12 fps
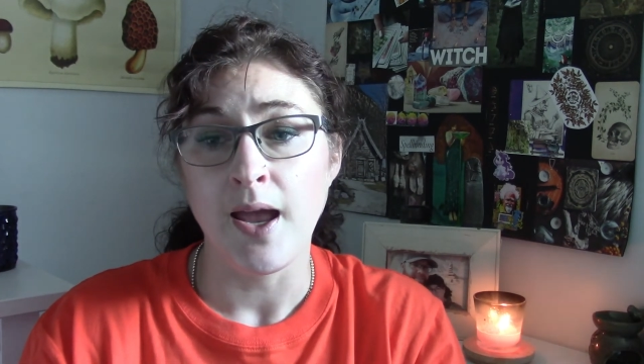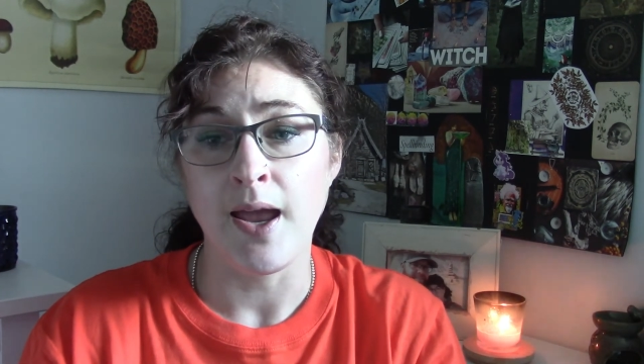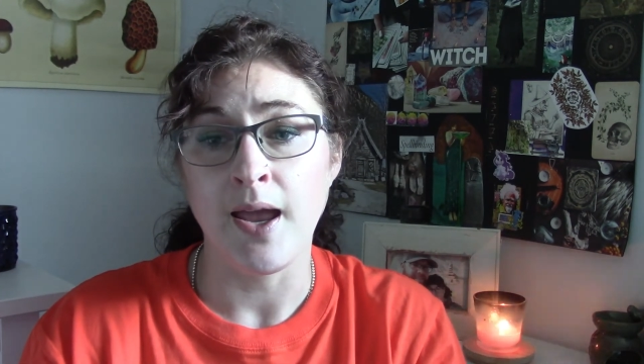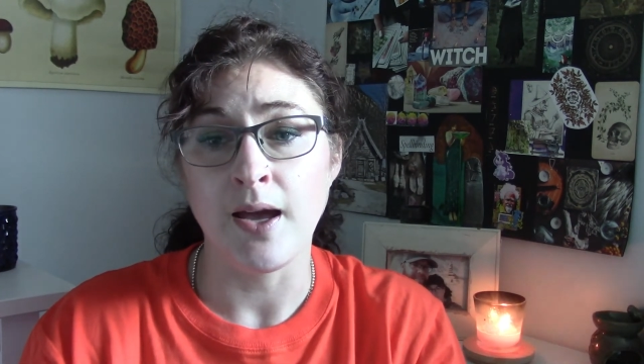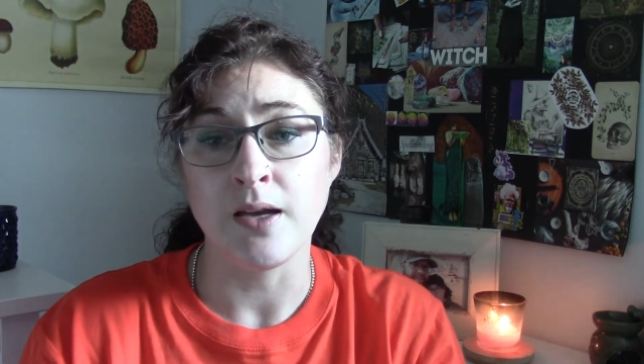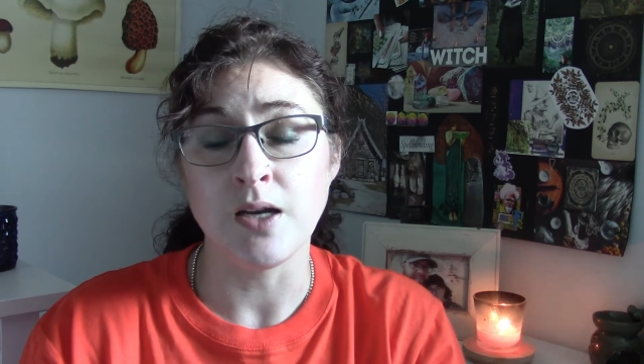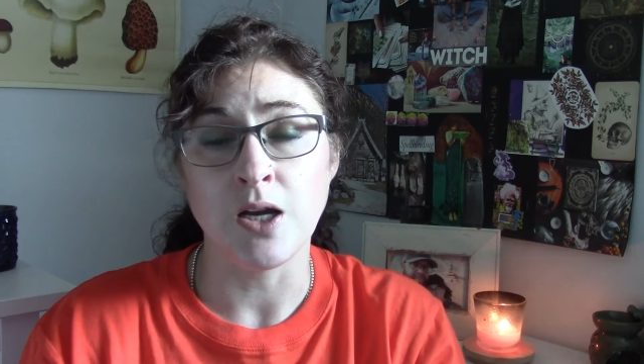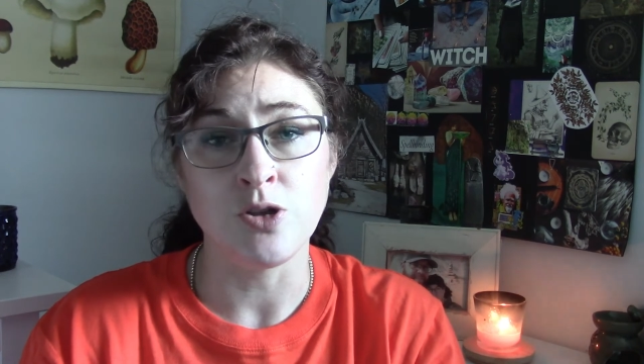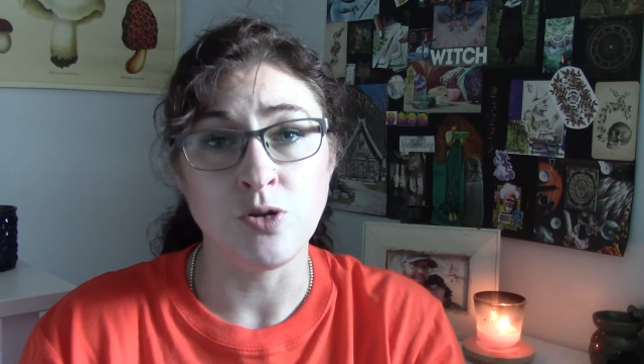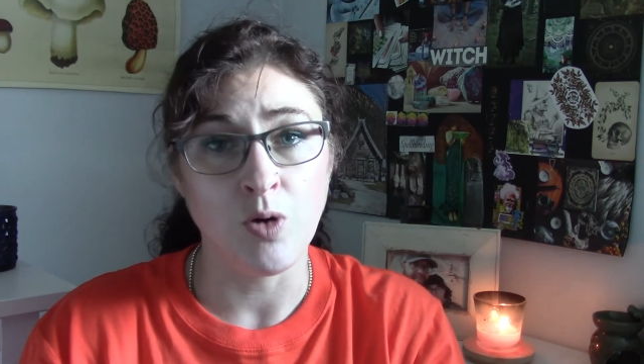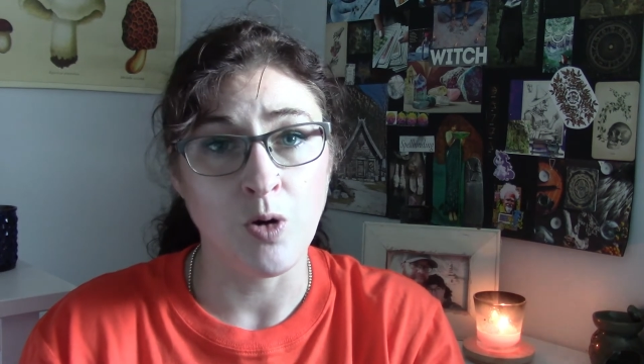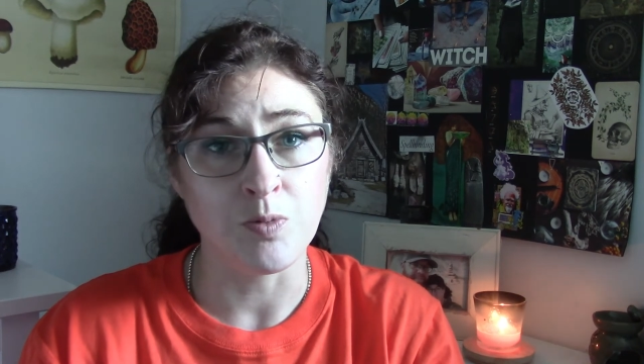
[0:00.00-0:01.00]
And I
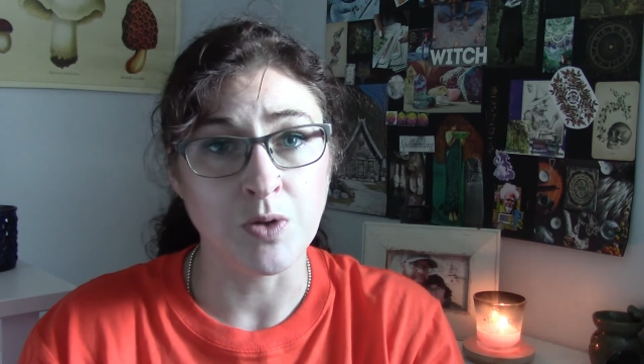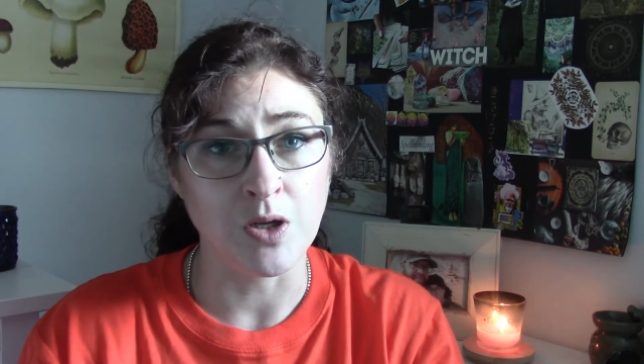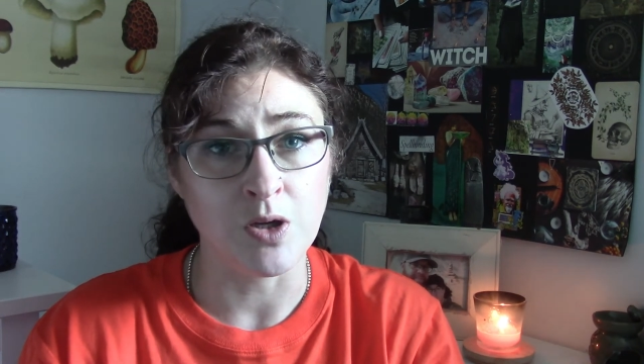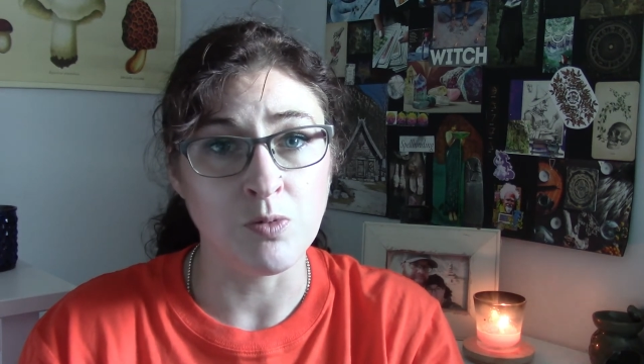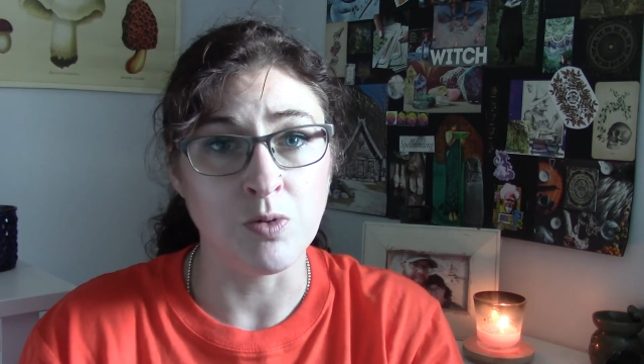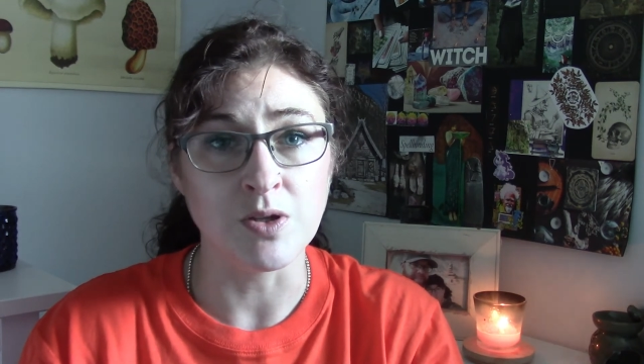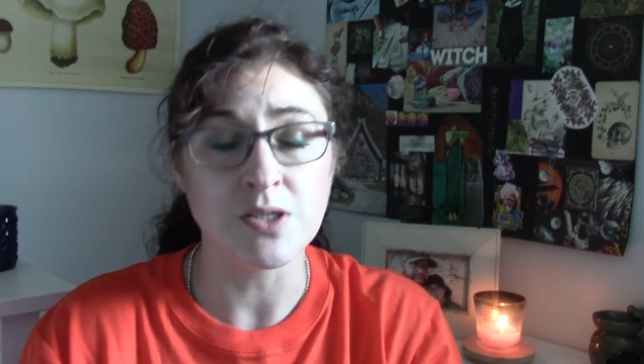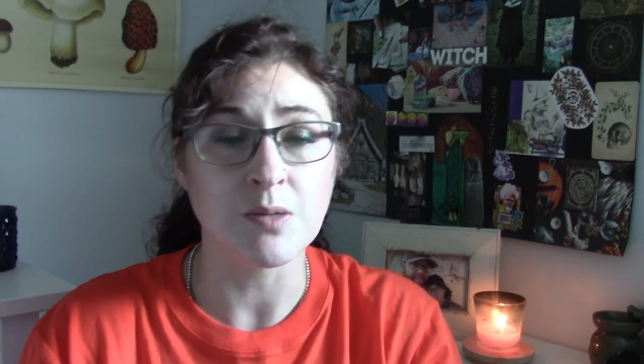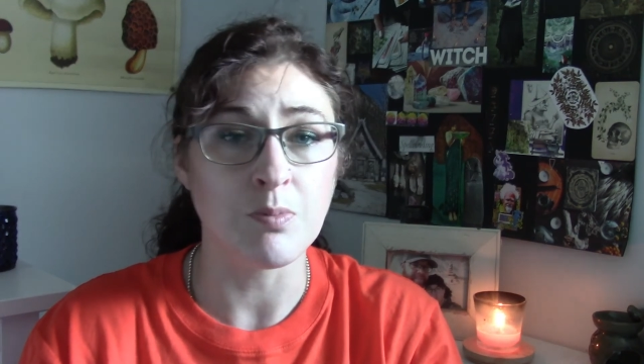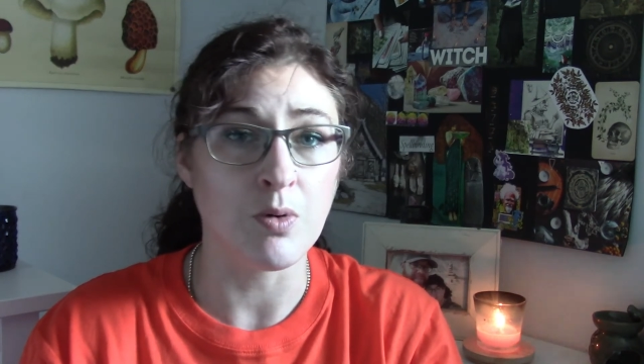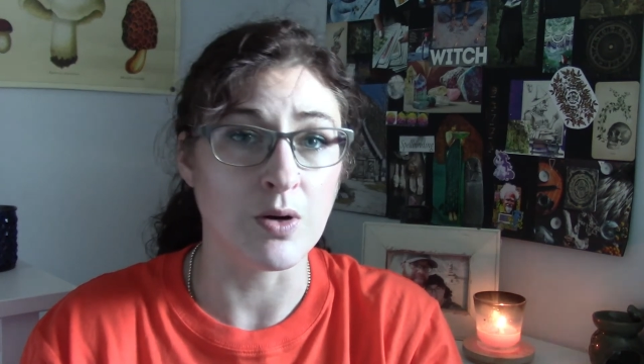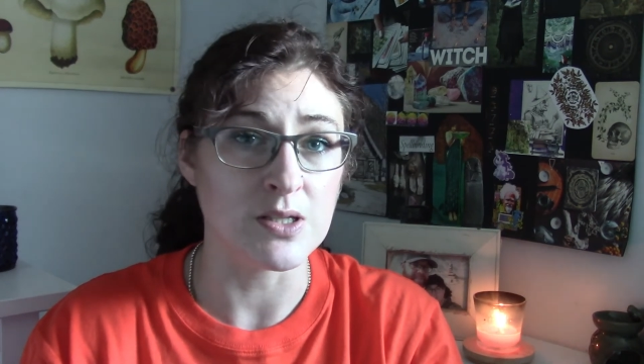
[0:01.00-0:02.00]
do hope that you will
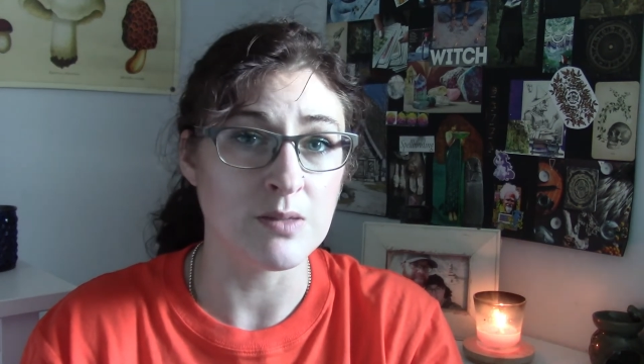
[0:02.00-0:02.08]
support